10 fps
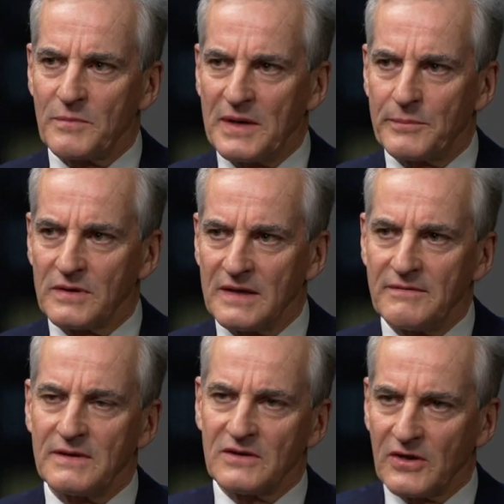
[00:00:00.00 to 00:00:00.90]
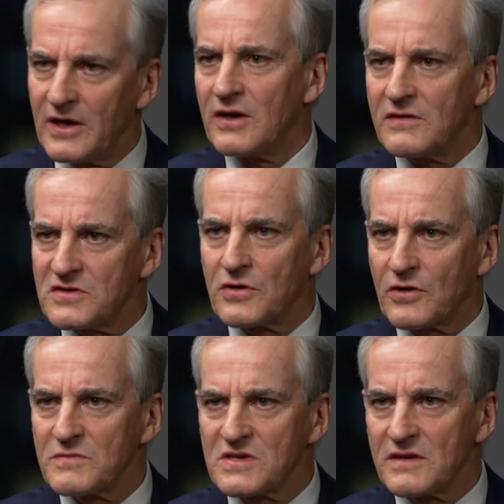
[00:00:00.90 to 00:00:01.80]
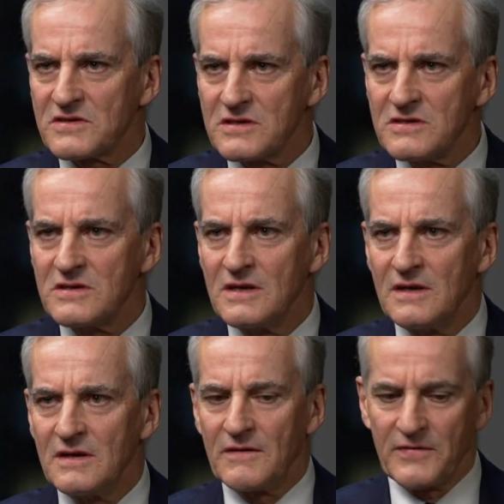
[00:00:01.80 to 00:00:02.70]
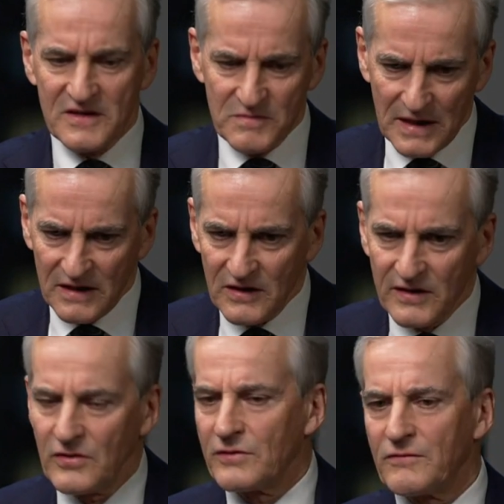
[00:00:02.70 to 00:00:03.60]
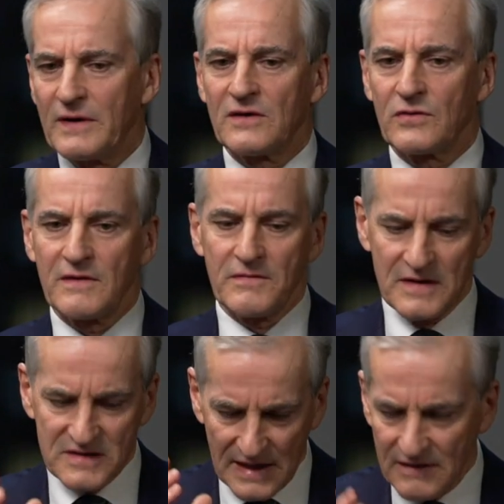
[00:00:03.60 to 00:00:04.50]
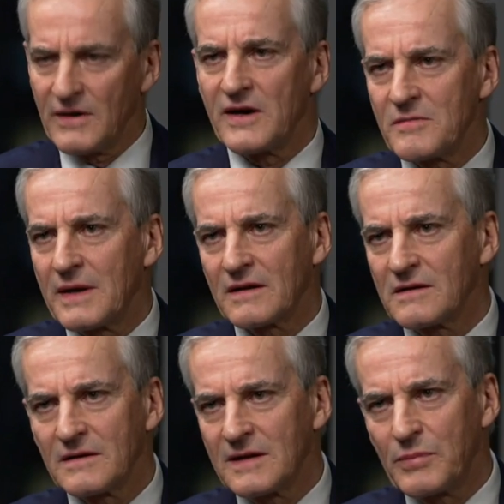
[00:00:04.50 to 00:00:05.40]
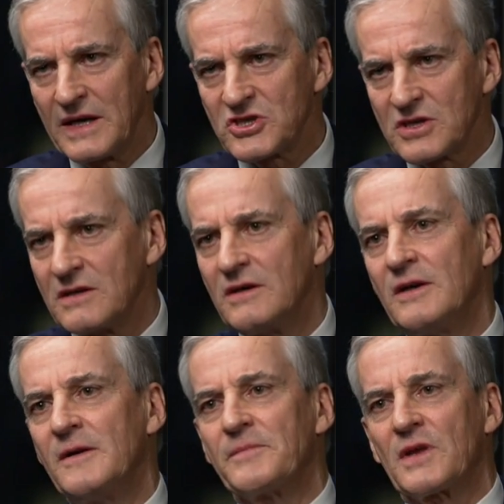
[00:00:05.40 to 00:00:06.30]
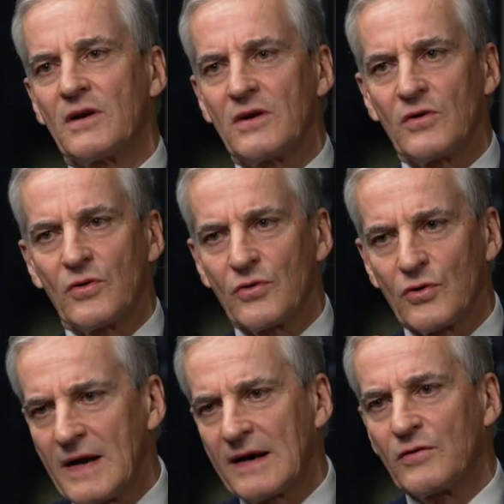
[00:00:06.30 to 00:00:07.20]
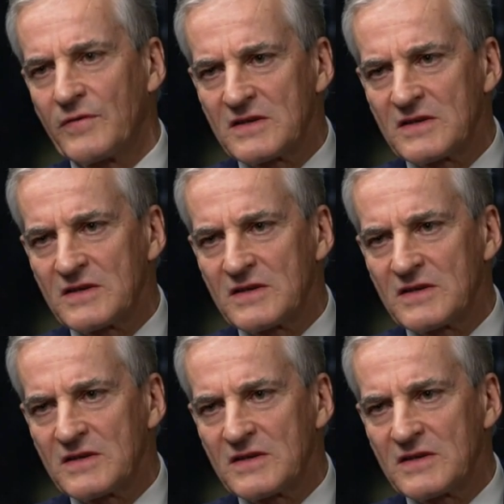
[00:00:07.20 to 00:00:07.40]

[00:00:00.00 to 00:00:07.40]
where people live in dire circumstances, if there's military conflict or if there's environmental depletion uh, or, or, lack of